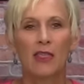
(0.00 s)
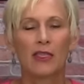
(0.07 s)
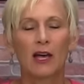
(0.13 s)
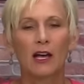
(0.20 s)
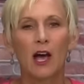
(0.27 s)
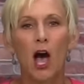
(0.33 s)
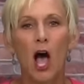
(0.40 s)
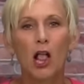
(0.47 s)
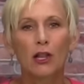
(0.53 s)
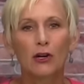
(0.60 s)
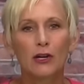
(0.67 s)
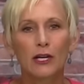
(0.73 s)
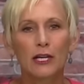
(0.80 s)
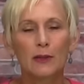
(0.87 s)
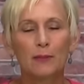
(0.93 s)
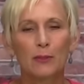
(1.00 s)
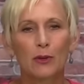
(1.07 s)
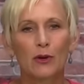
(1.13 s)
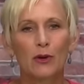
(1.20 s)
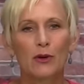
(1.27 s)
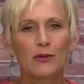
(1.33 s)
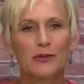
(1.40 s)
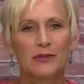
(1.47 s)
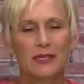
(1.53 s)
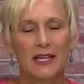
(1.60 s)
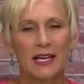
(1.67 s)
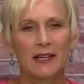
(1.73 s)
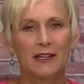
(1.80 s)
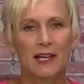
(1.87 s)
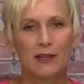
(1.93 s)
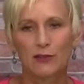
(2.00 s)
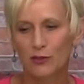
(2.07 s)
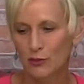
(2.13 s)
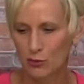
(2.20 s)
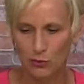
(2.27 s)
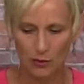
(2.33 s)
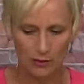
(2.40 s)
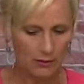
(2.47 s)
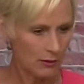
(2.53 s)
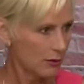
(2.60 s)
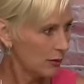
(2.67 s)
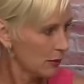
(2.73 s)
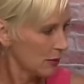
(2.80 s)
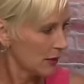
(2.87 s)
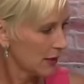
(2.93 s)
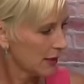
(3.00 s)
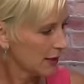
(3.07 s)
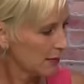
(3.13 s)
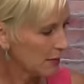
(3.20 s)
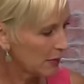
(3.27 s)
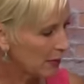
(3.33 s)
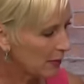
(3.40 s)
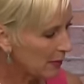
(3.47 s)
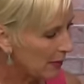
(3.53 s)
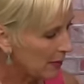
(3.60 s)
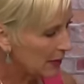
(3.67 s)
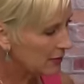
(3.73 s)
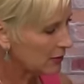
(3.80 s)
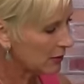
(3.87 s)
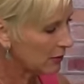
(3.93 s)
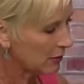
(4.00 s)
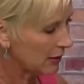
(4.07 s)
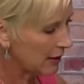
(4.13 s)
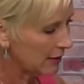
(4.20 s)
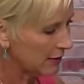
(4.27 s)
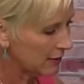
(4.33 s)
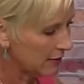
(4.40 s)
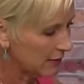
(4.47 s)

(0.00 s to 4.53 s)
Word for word: the Color Keeper Stand and Store. Ooh, let me put my pencil away.